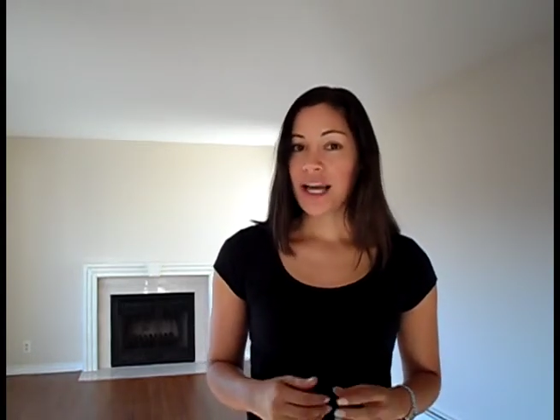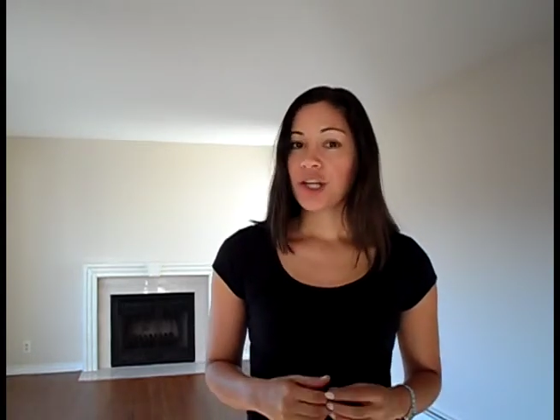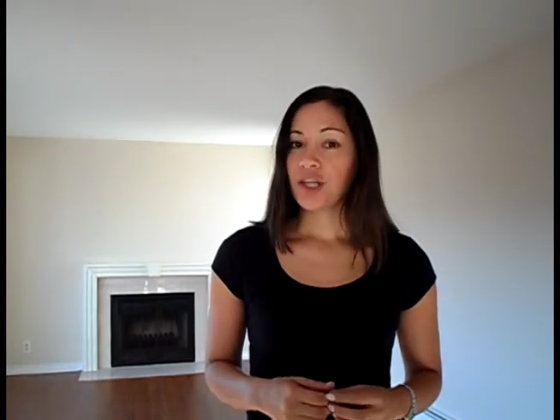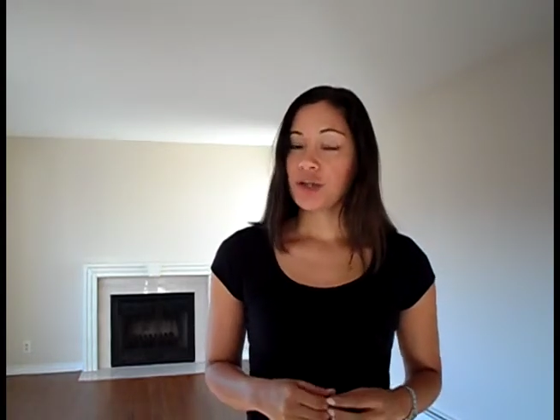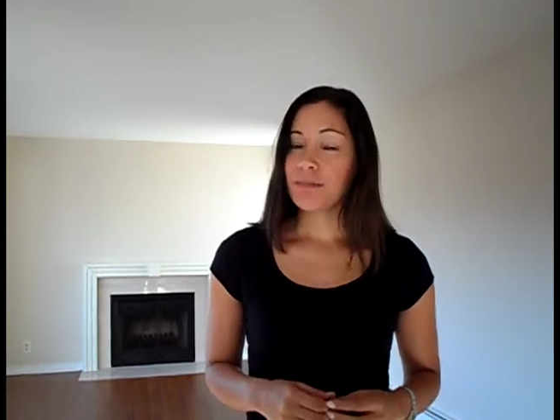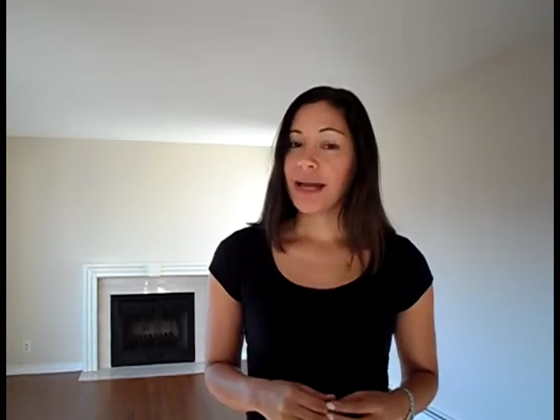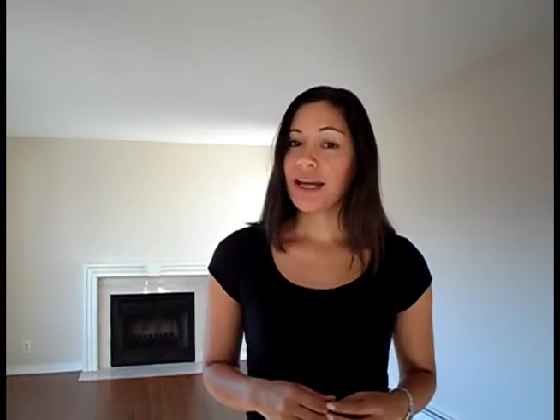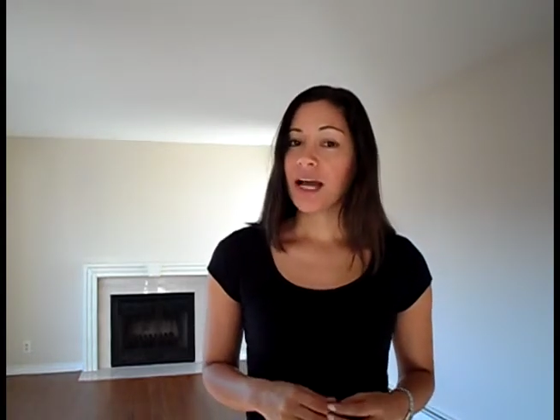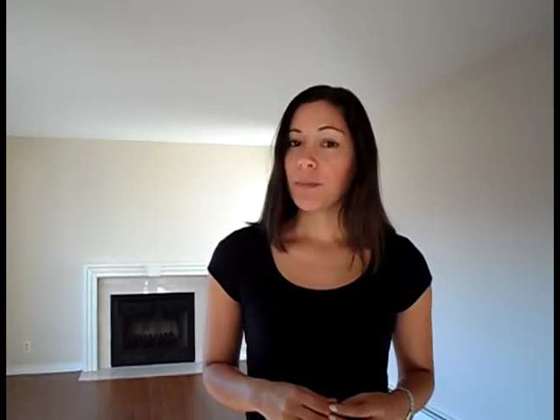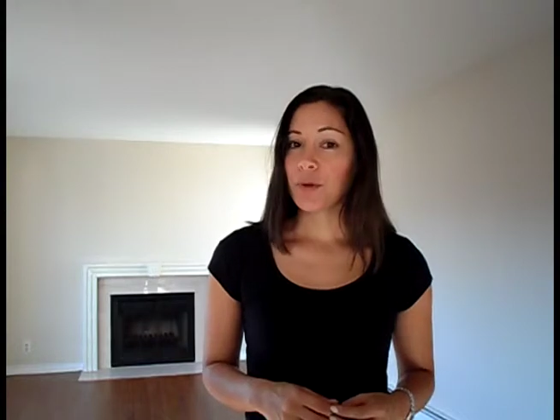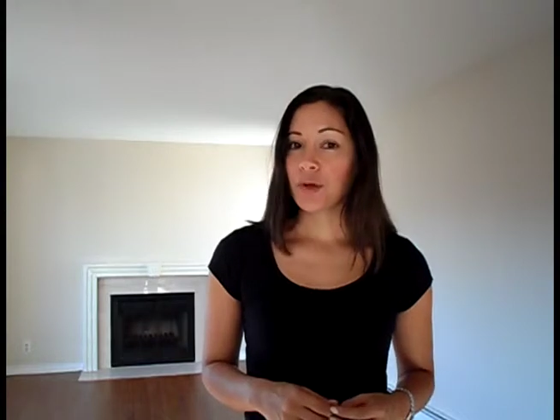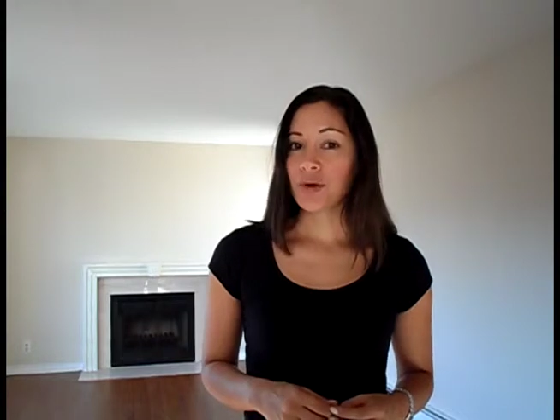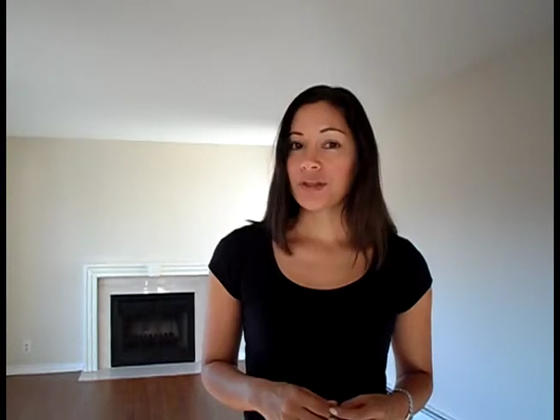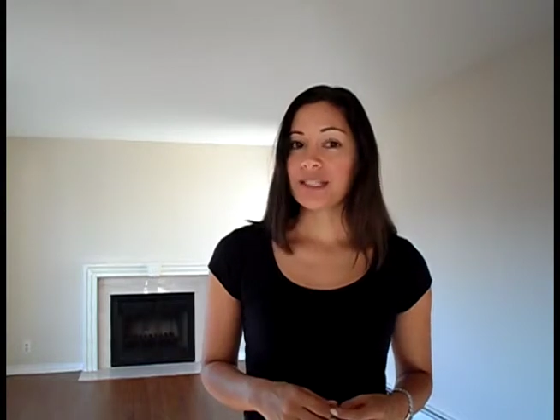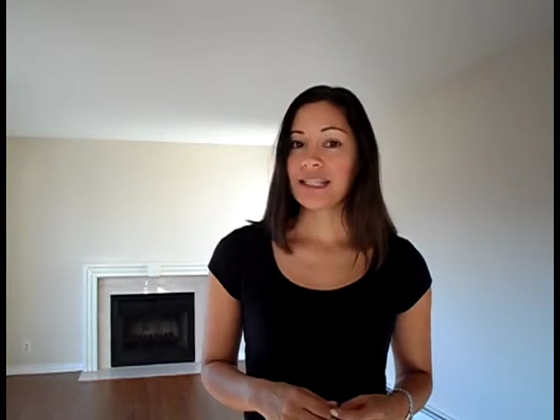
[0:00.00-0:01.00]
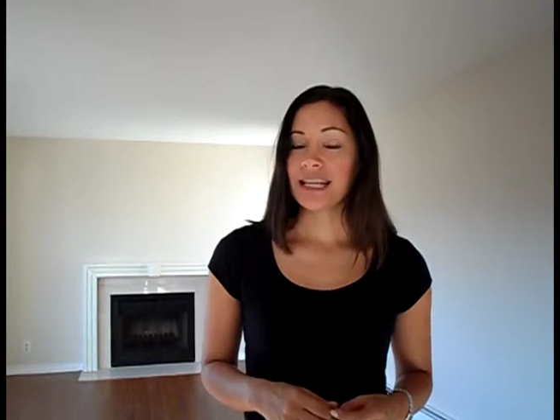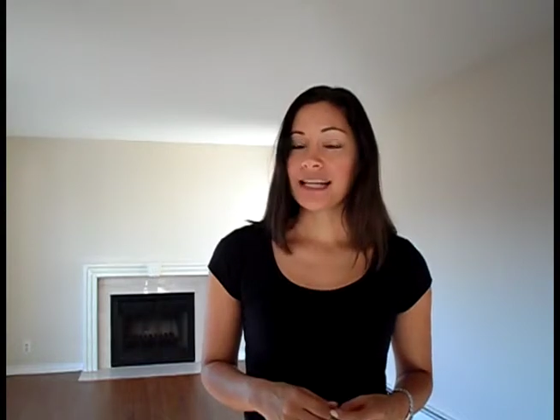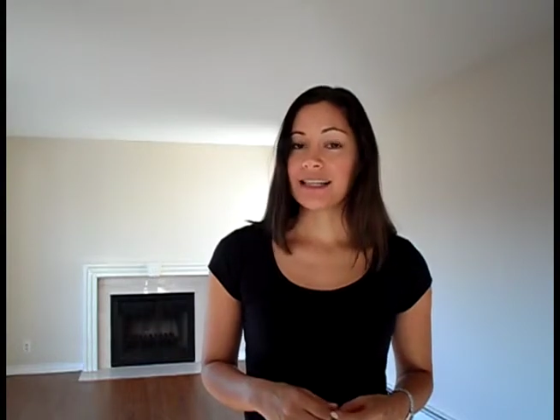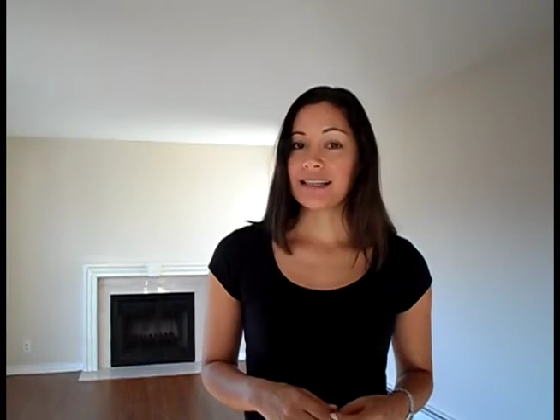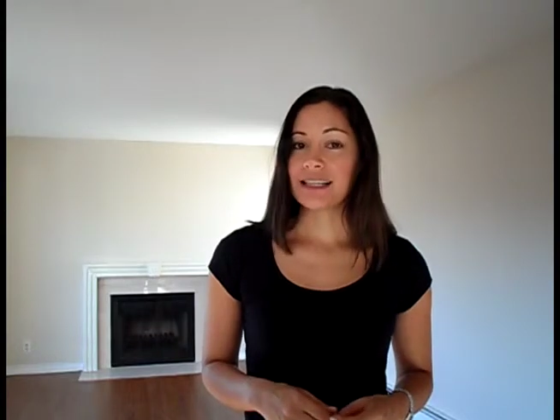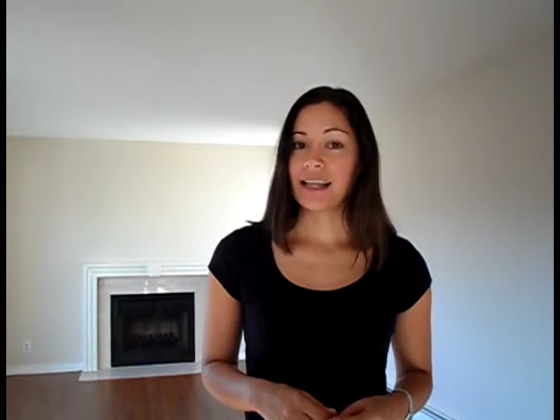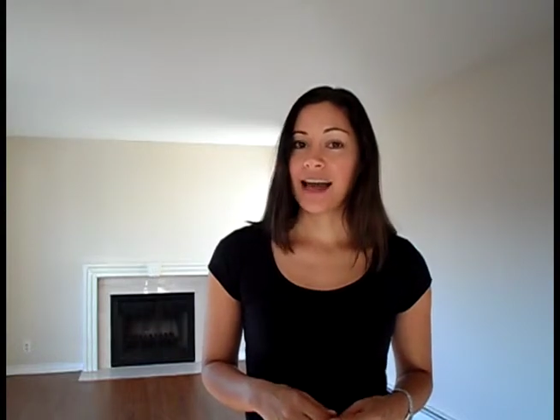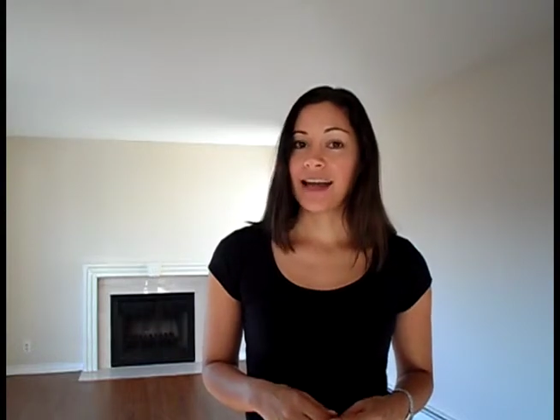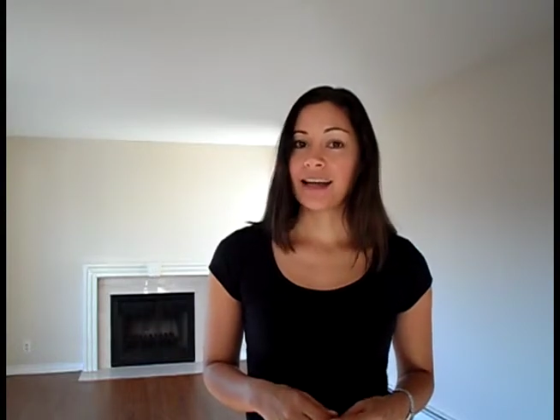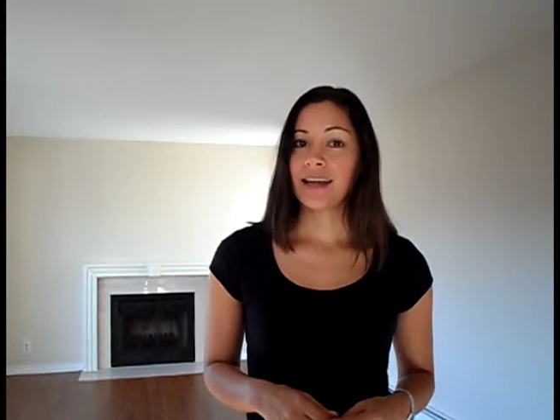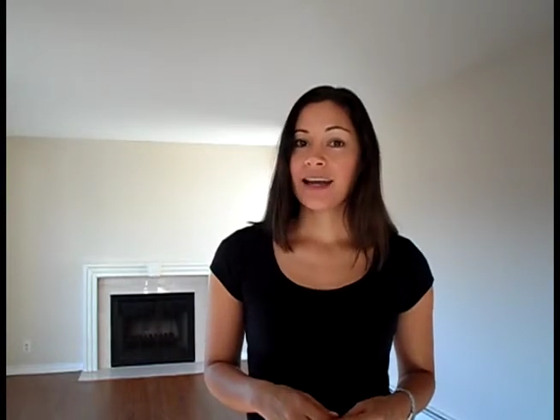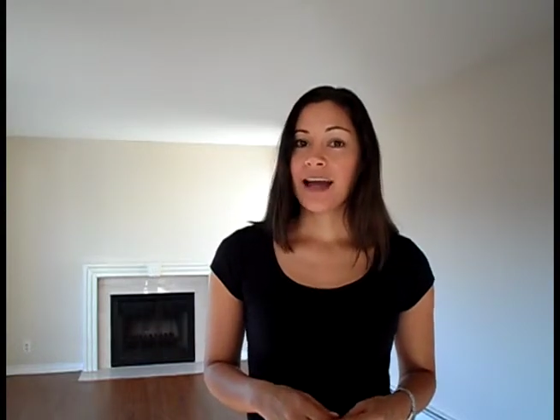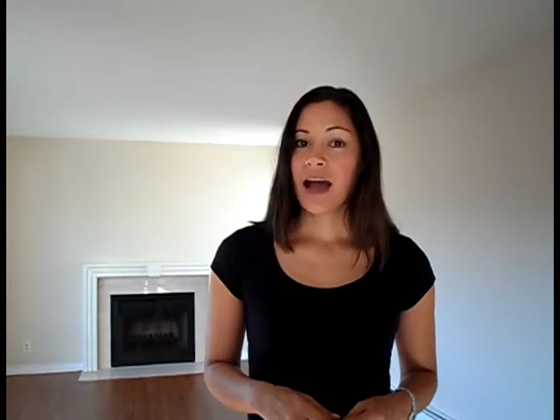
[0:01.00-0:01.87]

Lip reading: you may come across things like